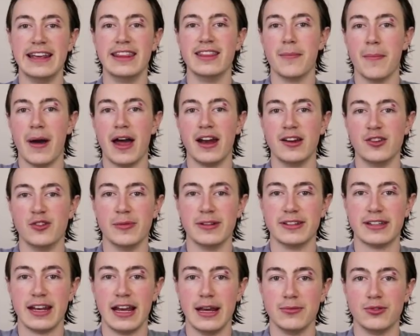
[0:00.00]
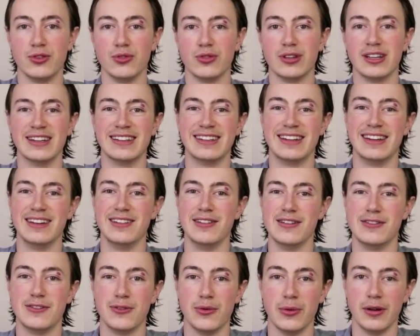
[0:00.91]
in the management team to
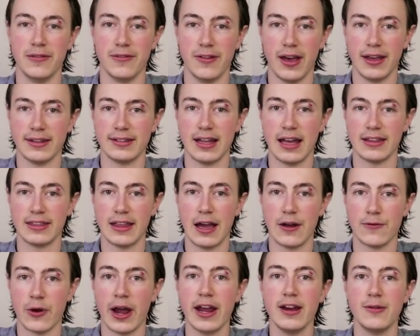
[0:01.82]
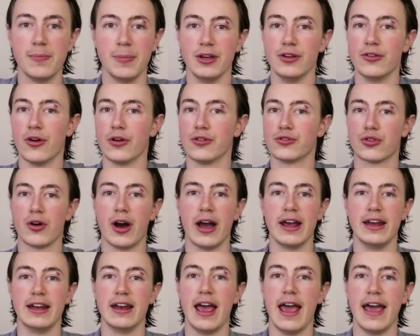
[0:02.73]
continue to invest at that rate, but you don't try
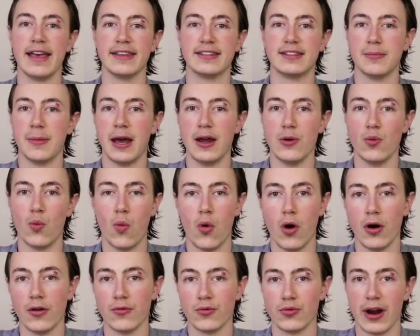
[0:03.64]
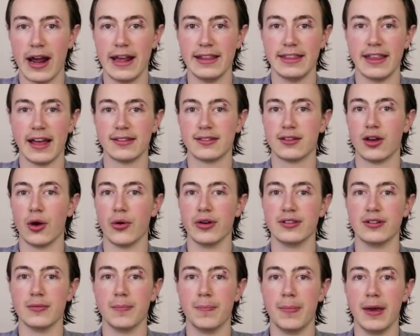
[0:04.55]
and estimate what rate that's going
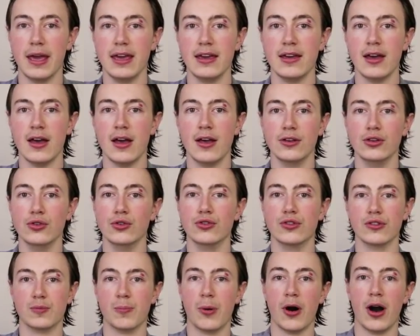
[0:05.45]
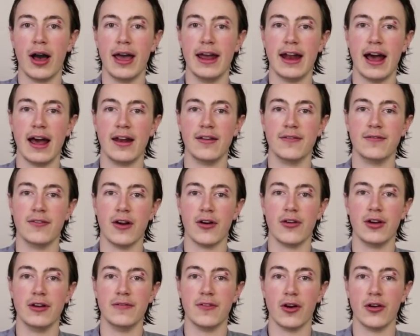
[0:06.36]
to be. You just buy it at a
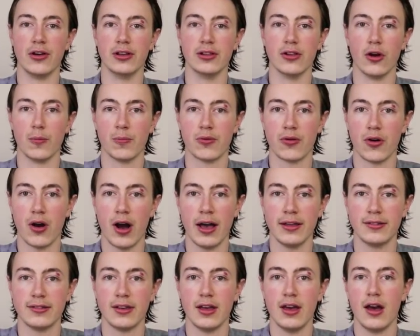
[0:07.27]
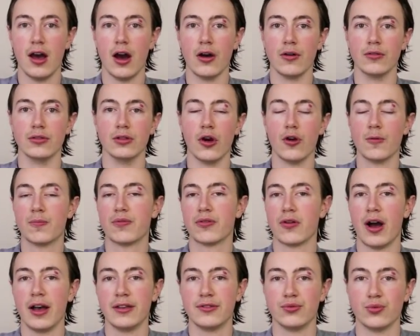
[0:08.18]
very, very low price, a low
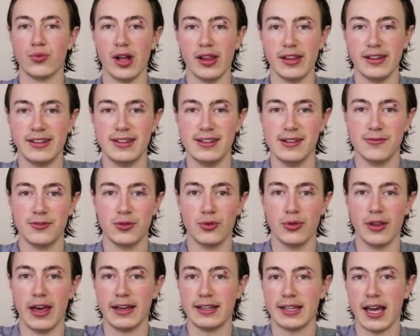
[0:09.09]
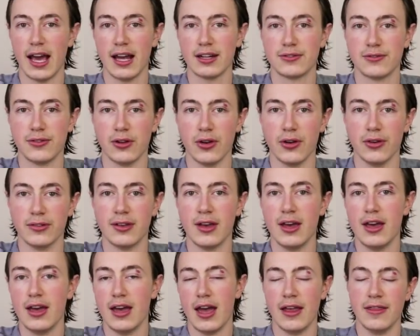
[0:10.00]
price relative to their cash flows,
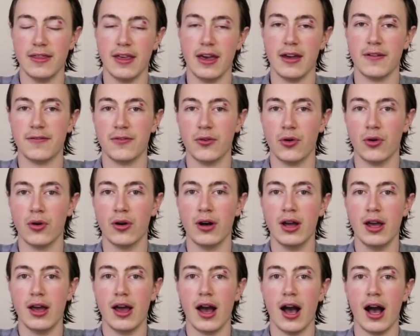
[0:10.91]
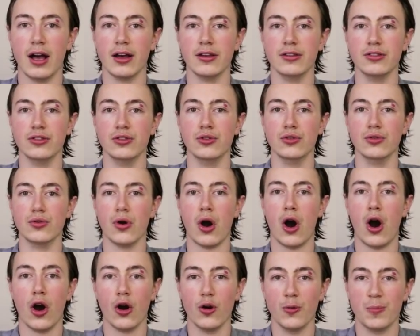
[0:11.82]
and therefore uh, you
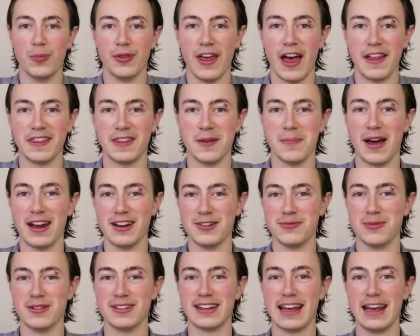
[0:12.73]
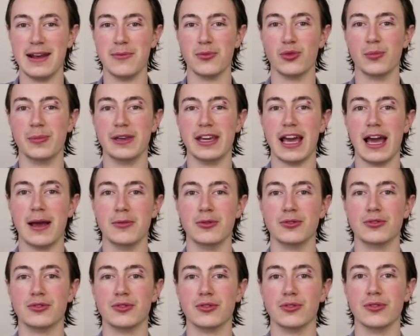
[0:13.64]
hope that the management team will be
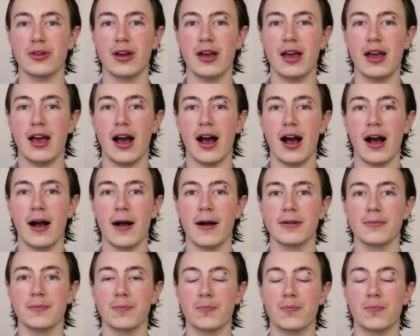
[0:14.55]
able to uh,